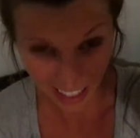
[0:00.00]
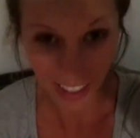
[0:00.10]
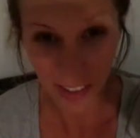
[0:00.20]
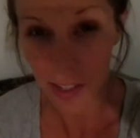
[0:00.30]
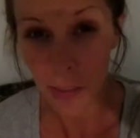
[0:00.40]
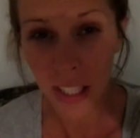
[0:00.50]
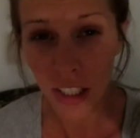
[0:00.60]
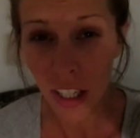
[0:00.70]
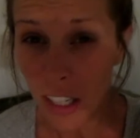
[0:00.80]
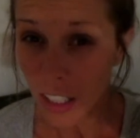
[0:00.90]
Thank you so much
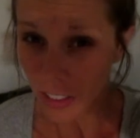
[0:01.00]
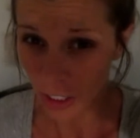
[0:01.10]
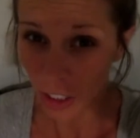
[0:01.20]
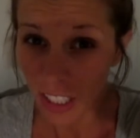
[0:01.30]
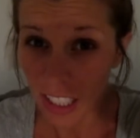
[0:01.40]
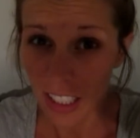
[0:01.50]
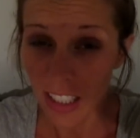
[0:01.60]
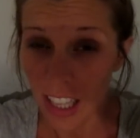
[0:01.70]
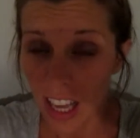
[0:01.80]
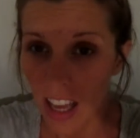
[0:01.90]
for joining us
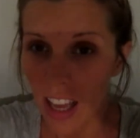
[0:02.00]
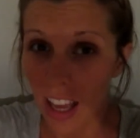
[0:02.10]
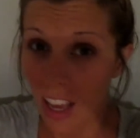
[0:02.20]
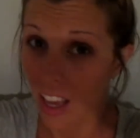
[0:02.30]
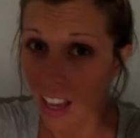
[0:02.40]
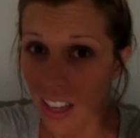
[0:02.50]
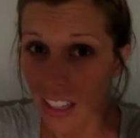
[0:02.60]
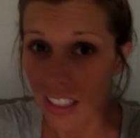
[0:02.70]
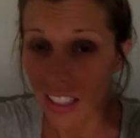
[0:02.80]
and